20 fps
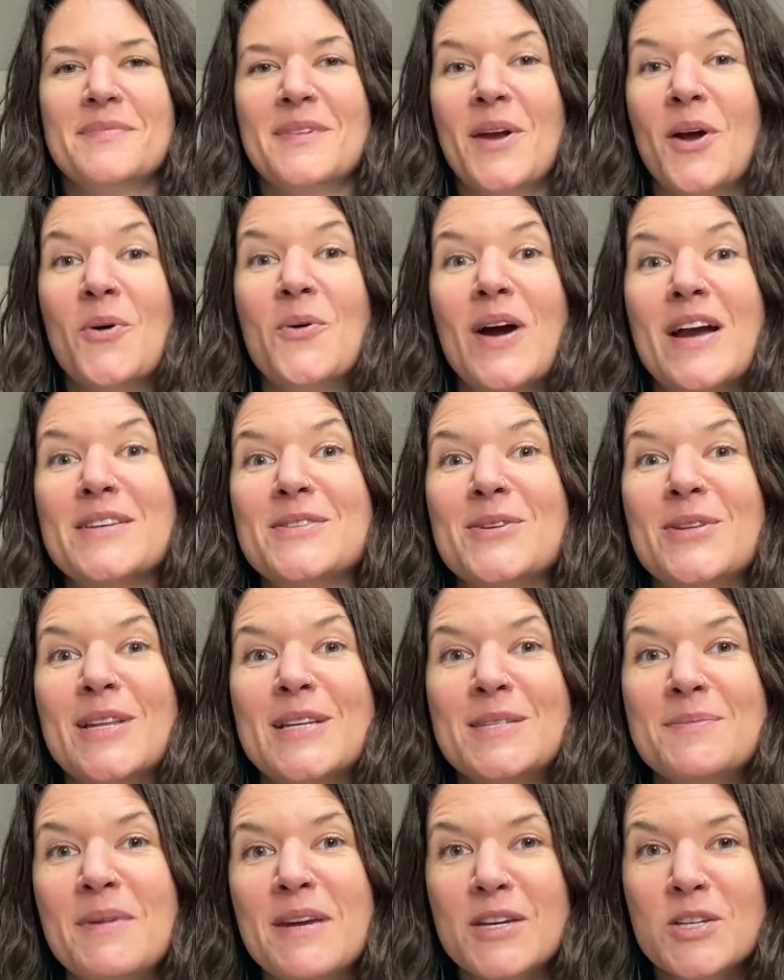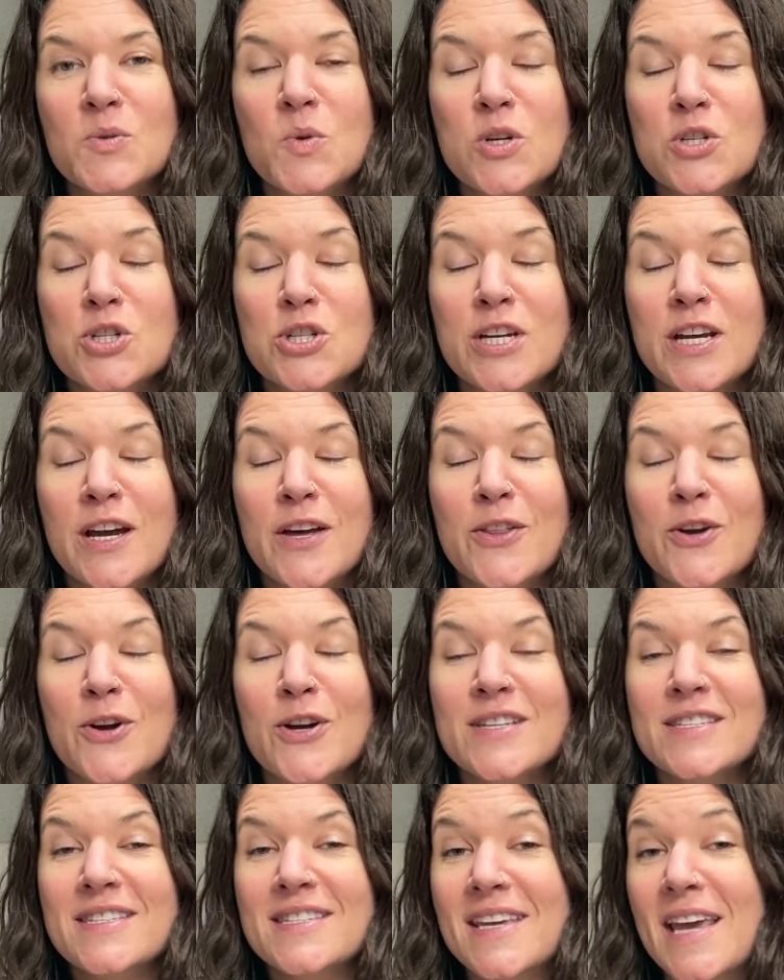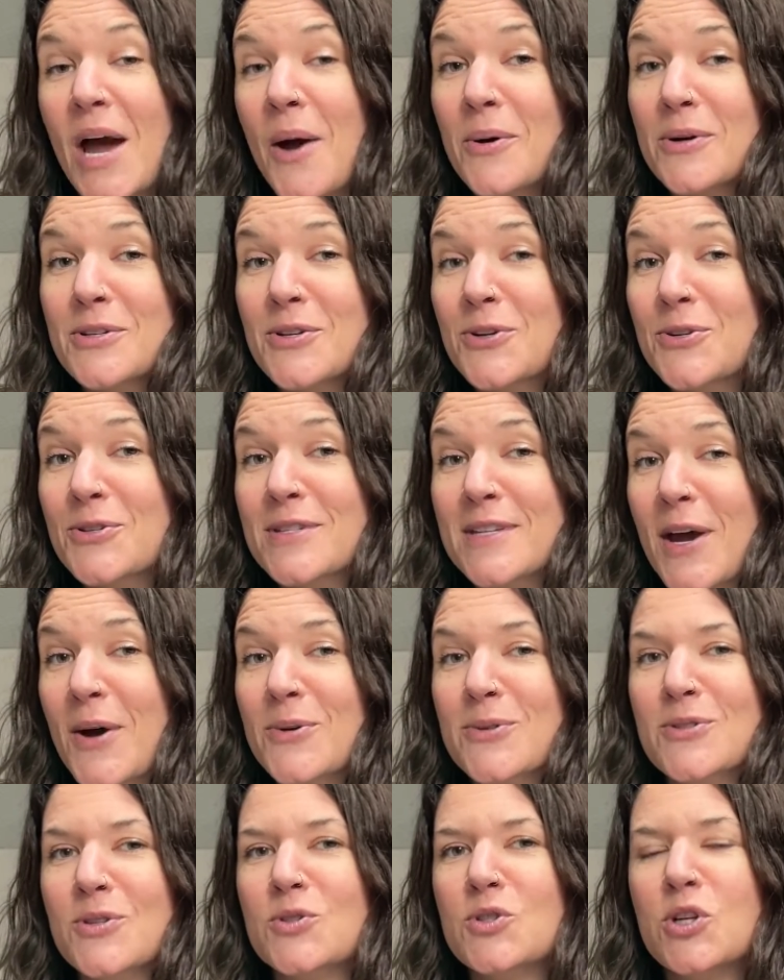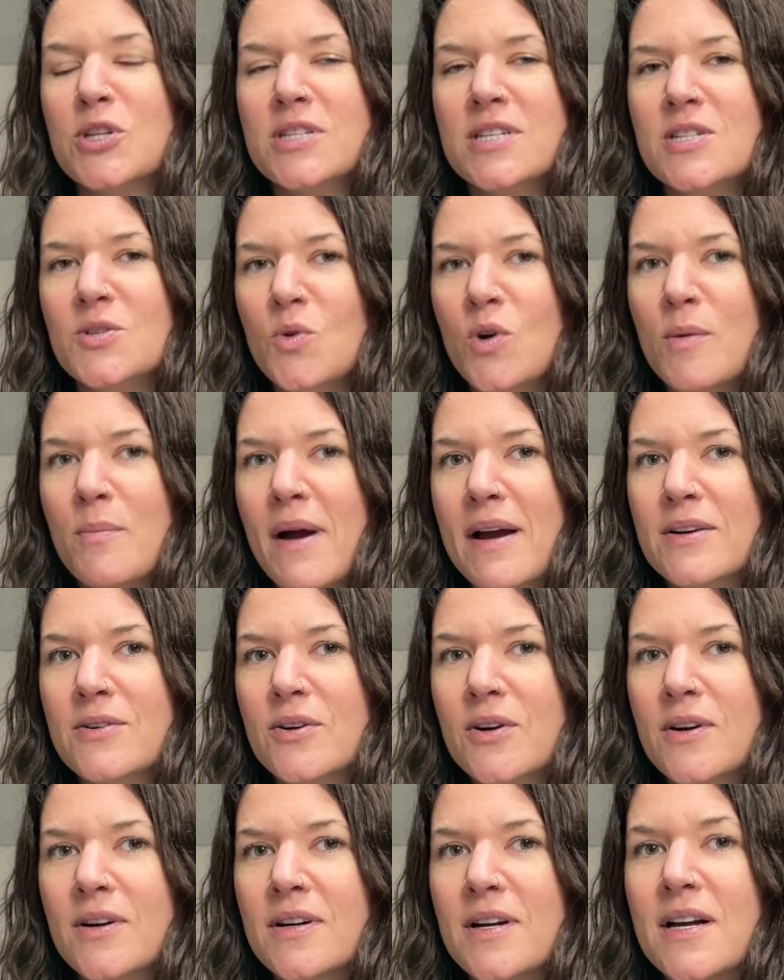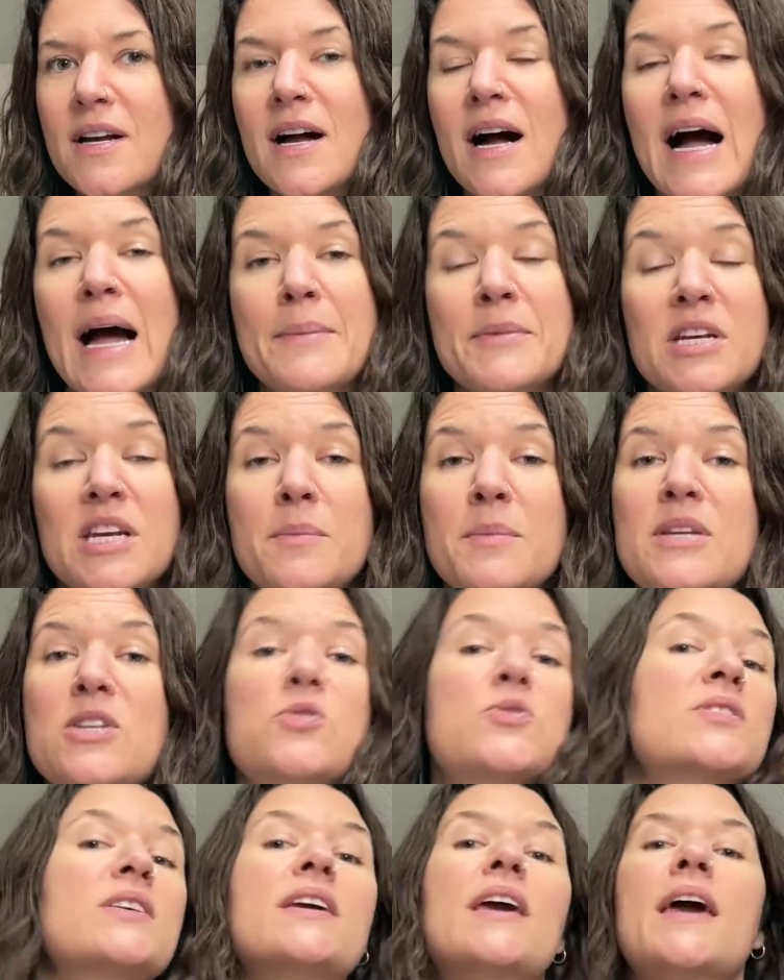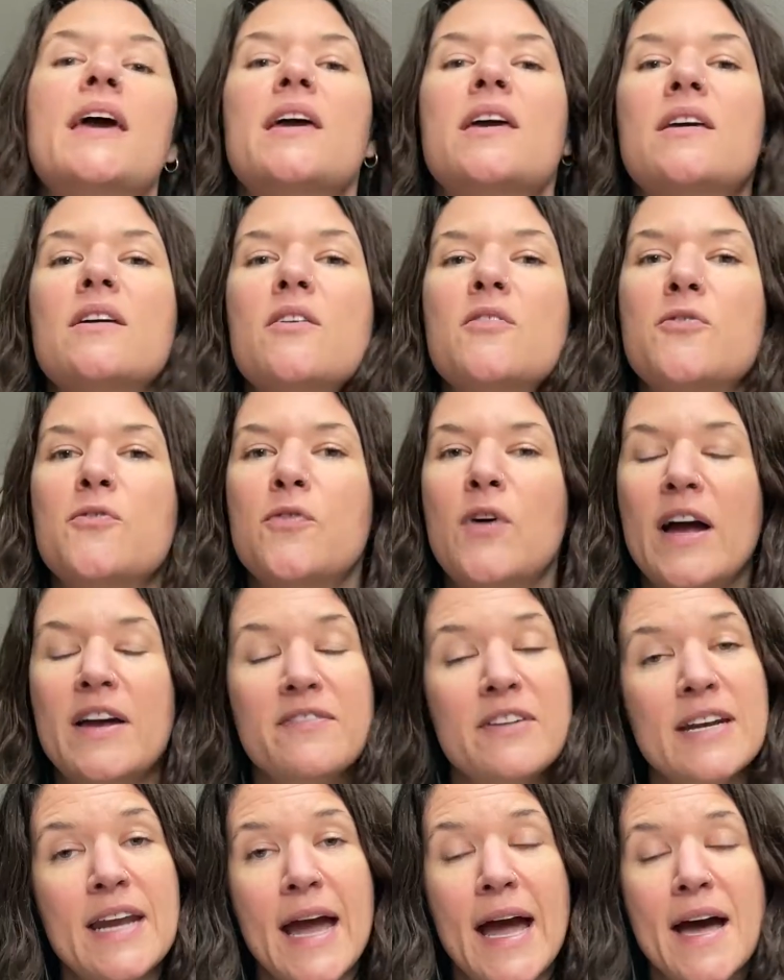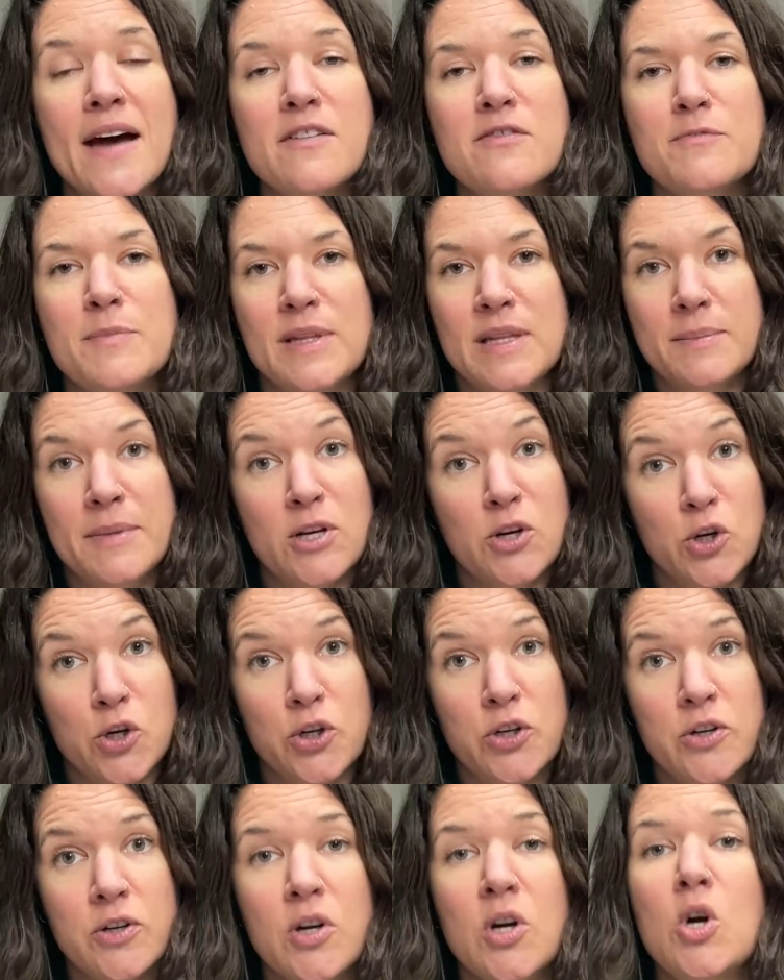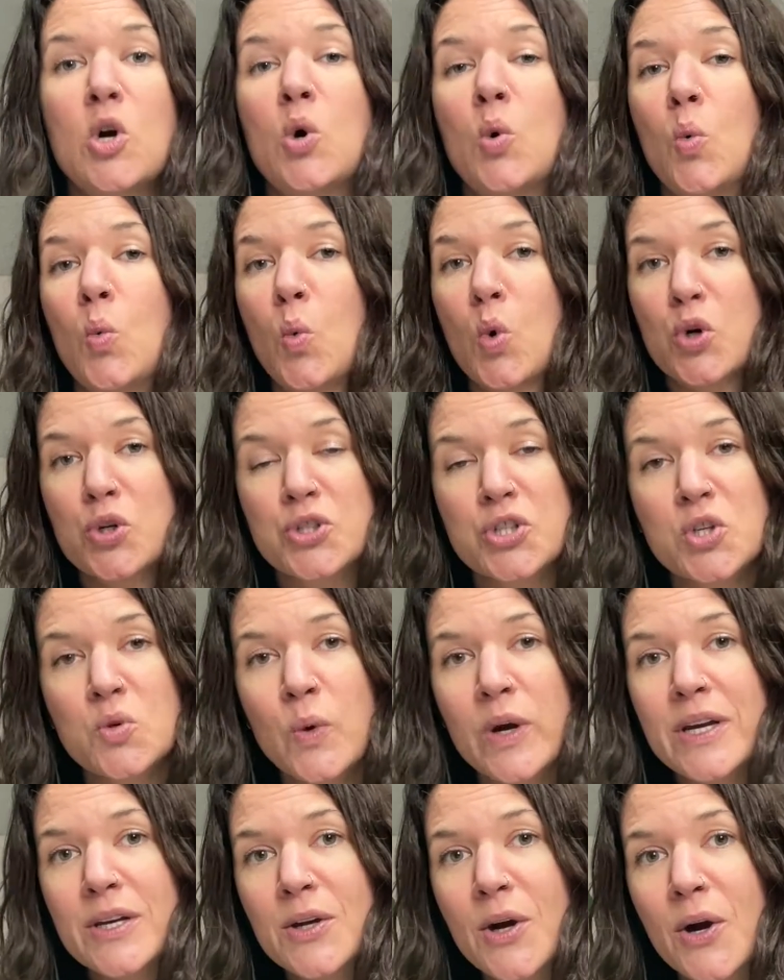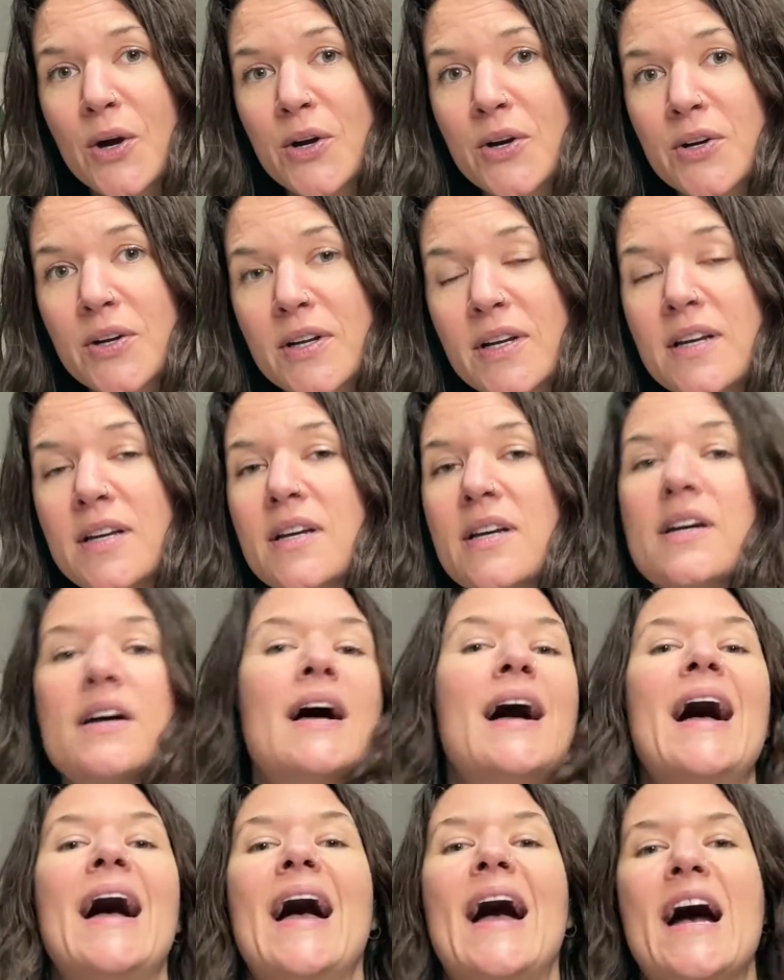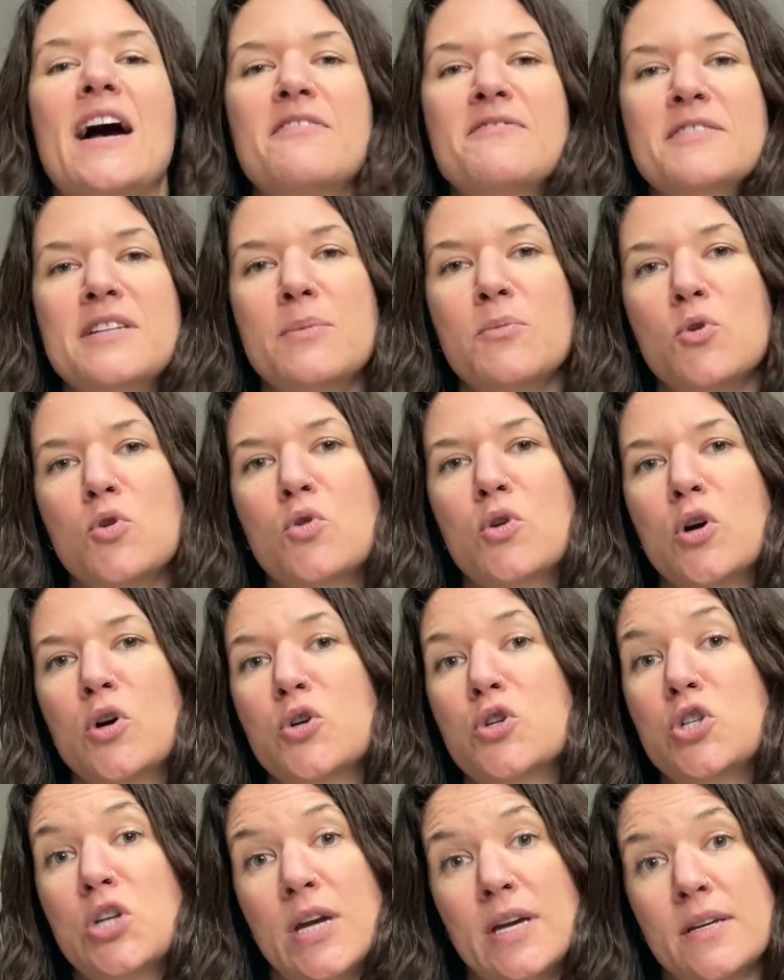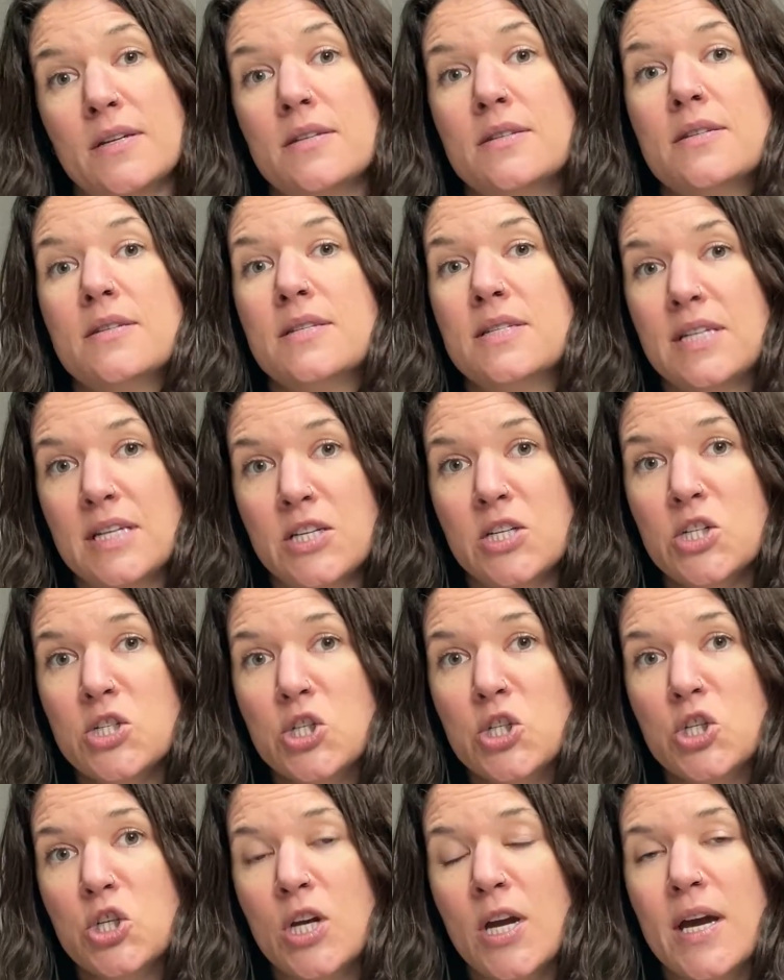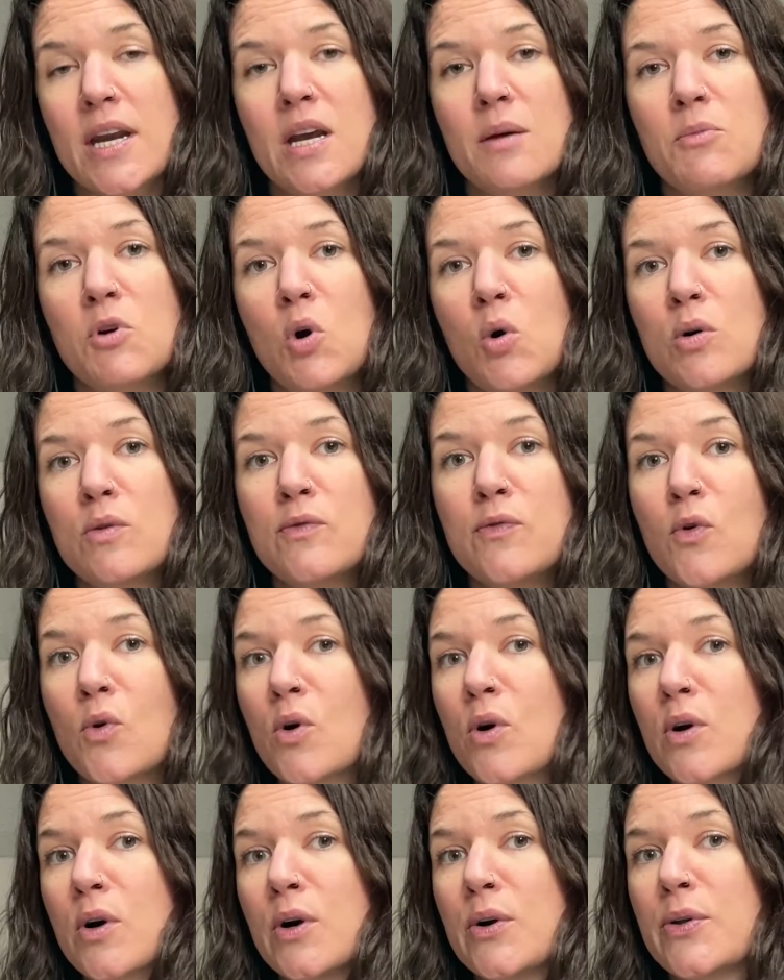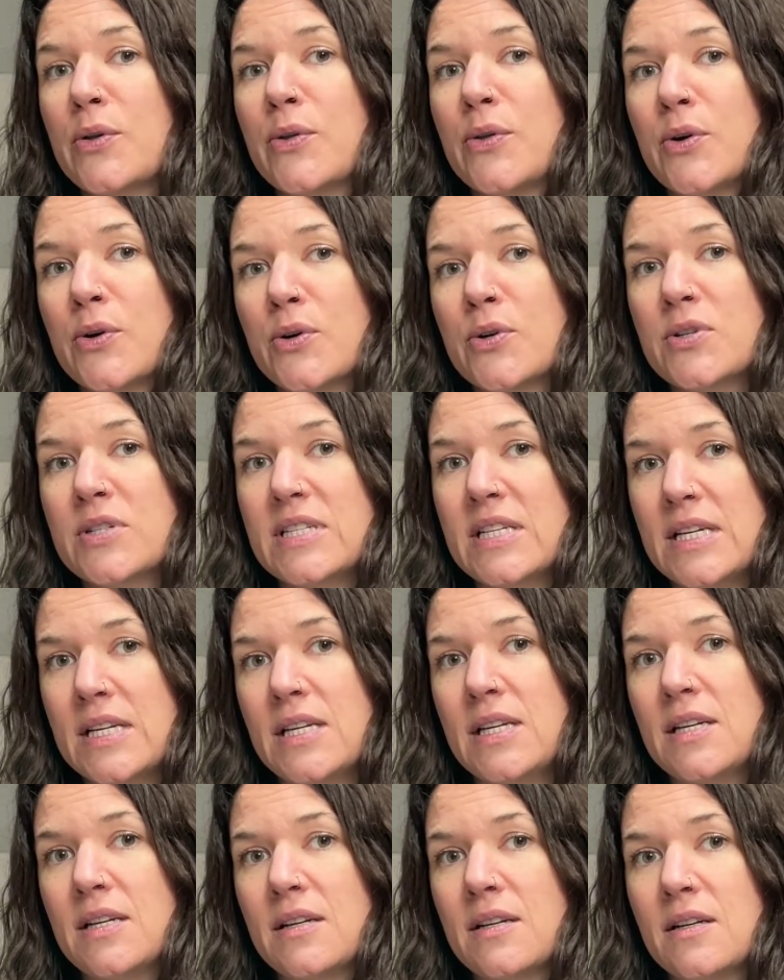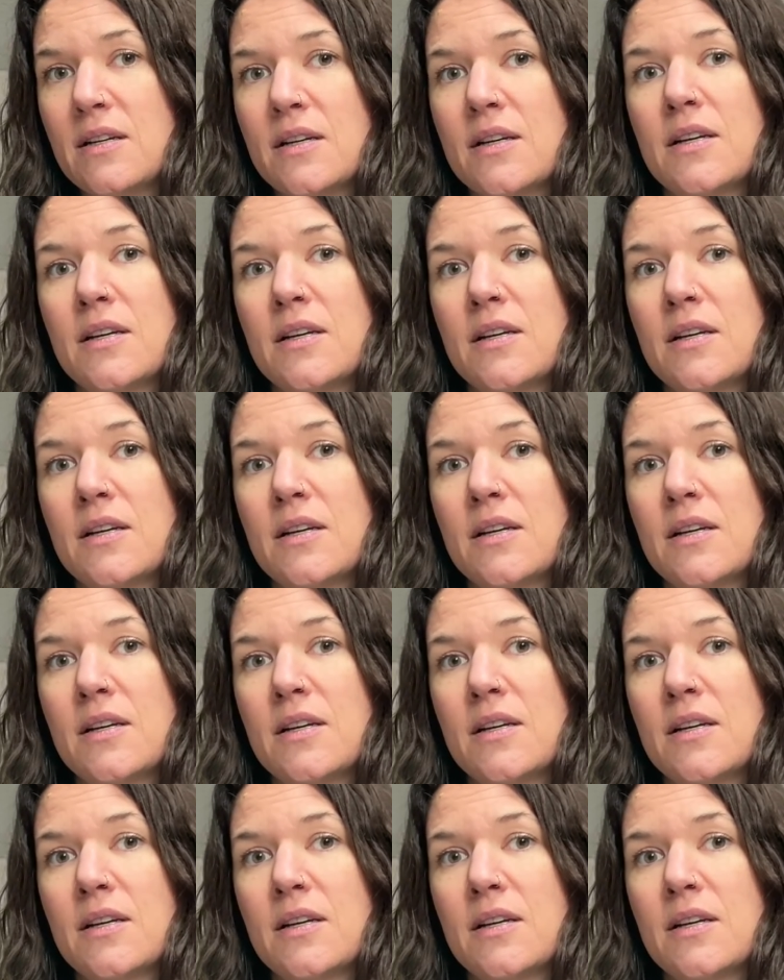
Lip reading: Okay, so let's make a swatch together and see how it turns out. So just as a reminder, I'm going to be using a 5.5 millimeter hook, worsted weight yarn, half double crochet stitch, and I'm going for 13